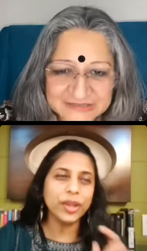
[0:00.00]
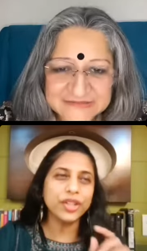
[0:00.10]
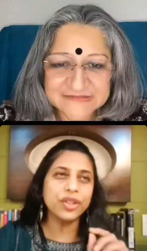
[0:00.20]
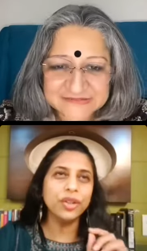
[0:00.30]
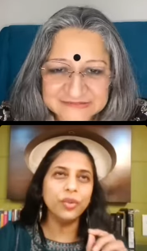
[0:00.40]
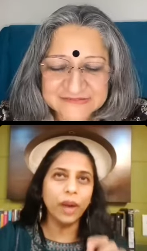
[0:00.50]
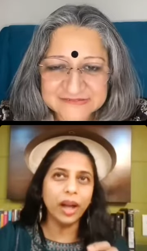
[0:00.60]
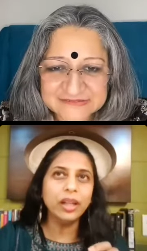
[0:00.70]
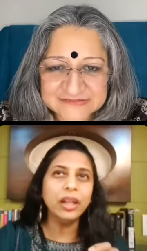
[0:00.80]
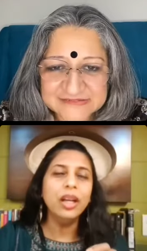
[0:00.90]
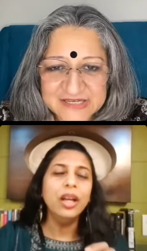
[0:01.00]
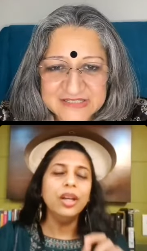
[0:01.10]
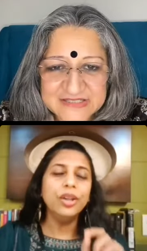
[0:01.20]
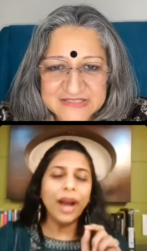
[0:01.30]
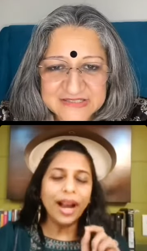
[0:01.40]
Speaker 1: to understand these are very
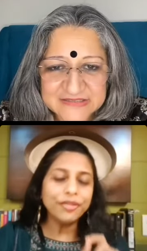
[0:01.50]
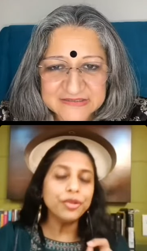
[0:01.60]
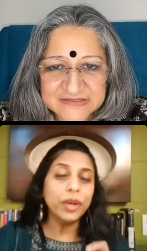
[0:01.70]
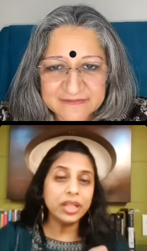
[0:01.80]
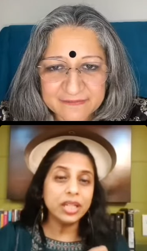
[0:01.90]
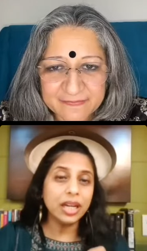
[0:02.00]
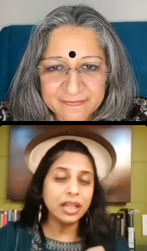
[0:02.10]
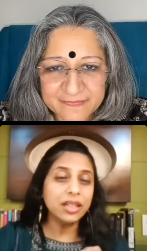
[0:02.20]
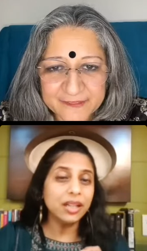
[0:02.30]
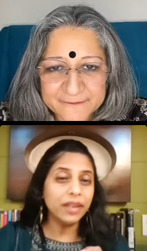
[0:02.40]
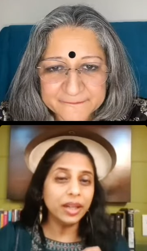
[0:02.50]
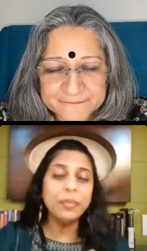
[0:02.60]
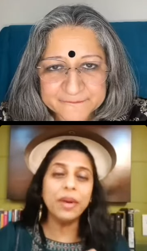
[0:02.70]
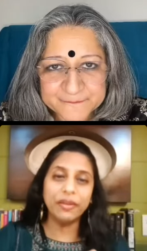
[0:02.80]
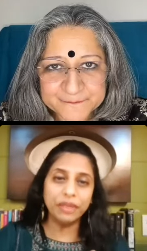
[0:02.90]
private moments, and usually
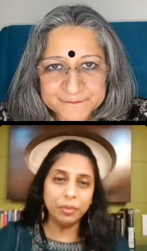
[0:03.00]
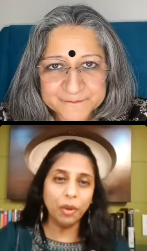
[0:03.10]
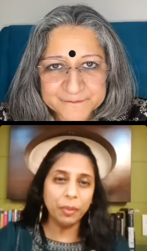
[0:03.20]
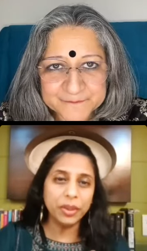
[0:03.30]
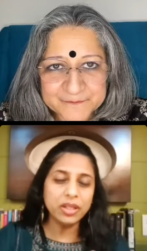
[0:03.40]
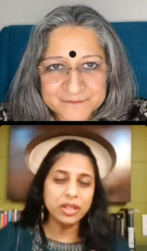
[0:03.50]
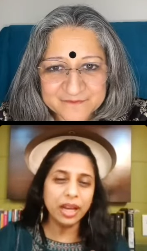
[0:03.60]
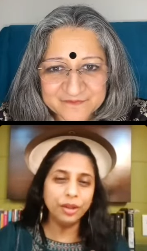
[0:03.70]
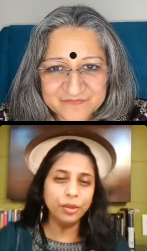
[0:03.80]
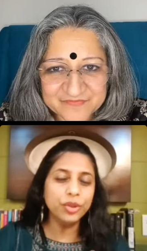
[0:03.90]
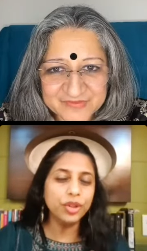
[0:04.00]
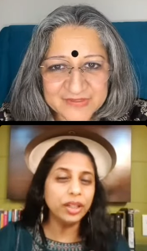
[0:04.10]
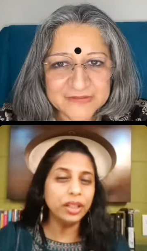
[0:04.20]
these are not the things we discuss with